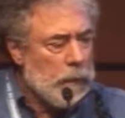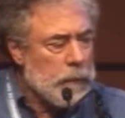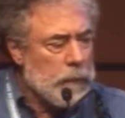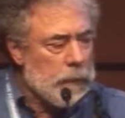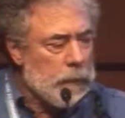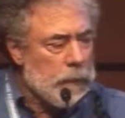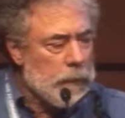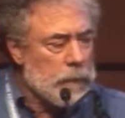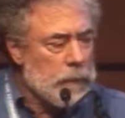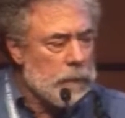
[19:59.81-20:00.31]

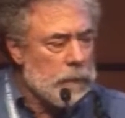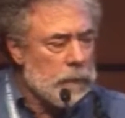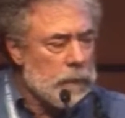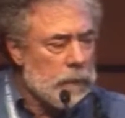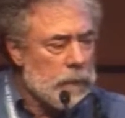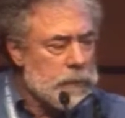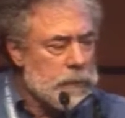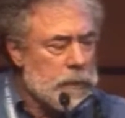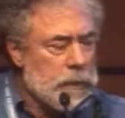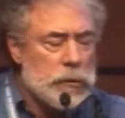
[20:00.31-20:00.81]
the
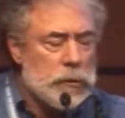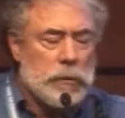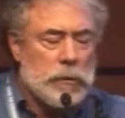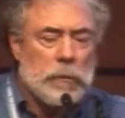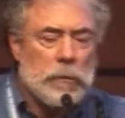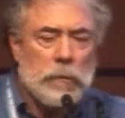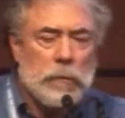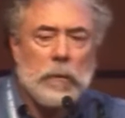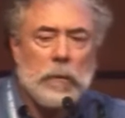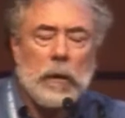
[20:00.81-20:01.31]

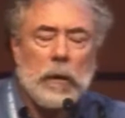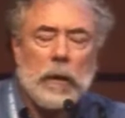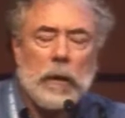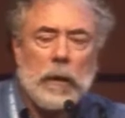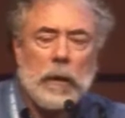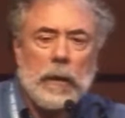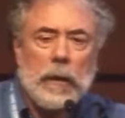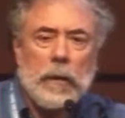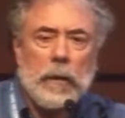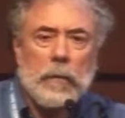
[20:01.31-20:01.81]
essential,
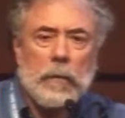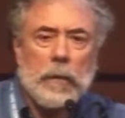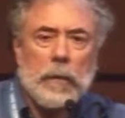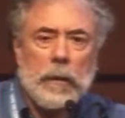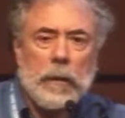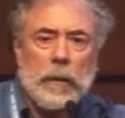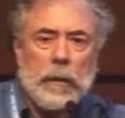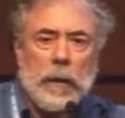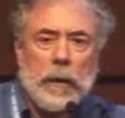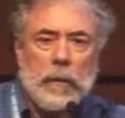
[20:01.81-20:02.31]

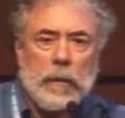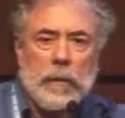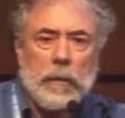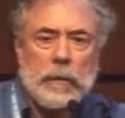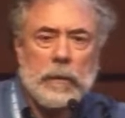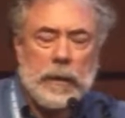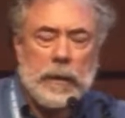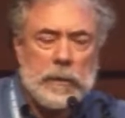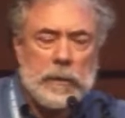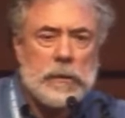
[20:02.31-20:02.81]

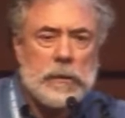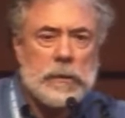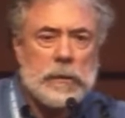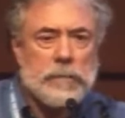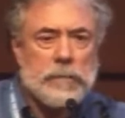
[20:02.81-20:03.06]
the essence